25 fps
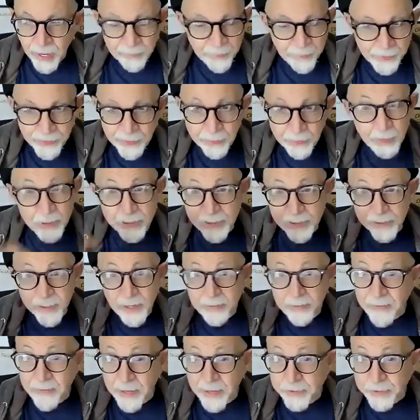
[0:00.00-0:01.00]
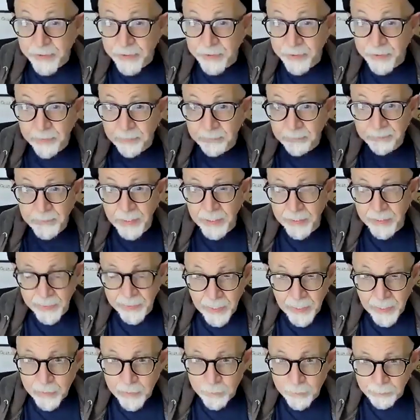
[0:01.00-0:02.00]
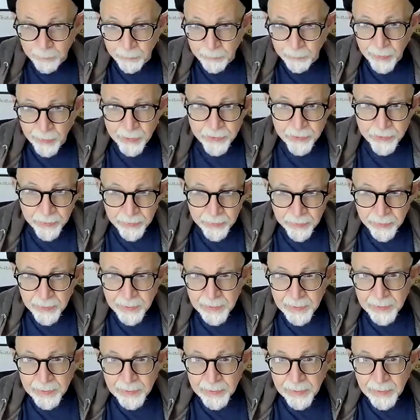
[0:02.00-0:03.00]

everything was an adventure and an exploration.